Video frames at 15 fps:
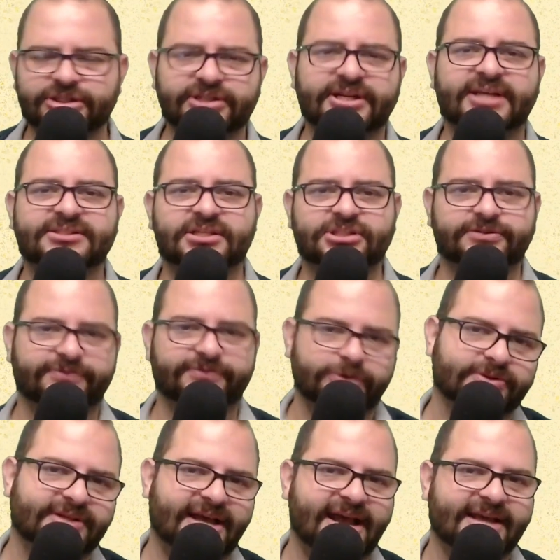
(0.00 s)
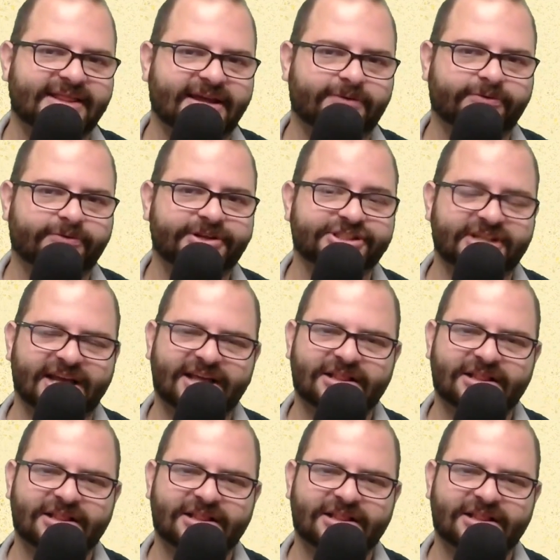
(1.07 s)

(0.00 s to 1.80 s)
And as such, if you attack that region, that